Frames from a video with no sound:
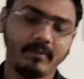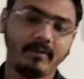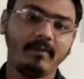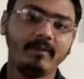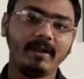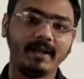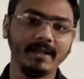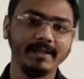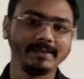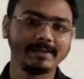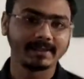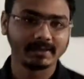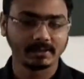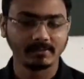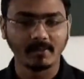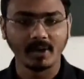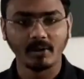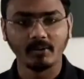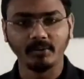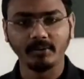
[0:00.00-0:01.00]
we will discuss
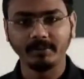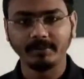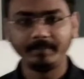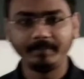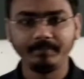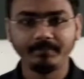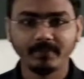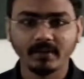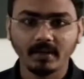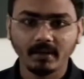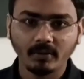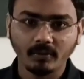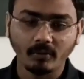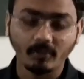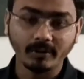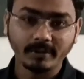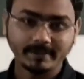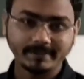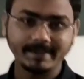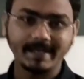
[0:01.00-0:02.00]
about
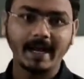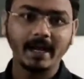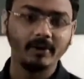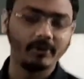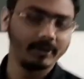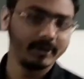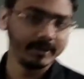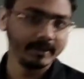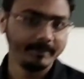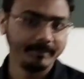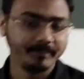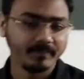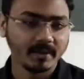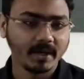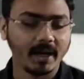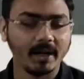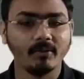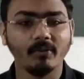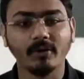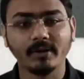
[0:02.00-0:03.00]
what is the IoT
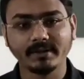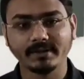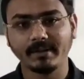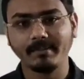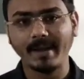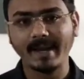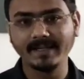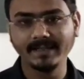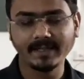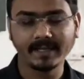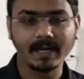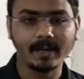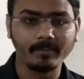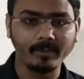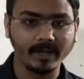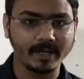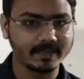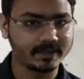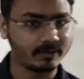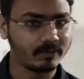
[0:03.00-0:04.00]
and what is the basic
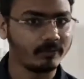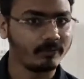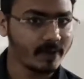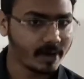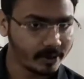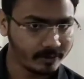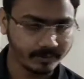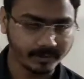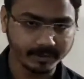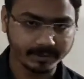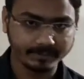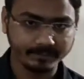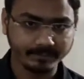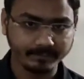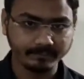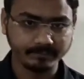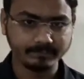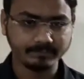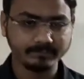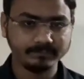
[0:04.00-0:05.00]
application of IoT.
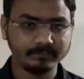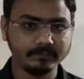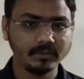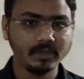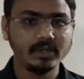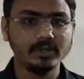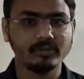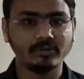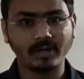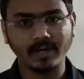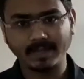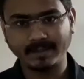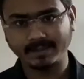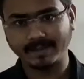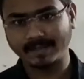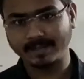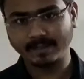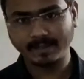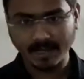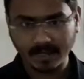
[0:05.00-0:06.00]
So let's get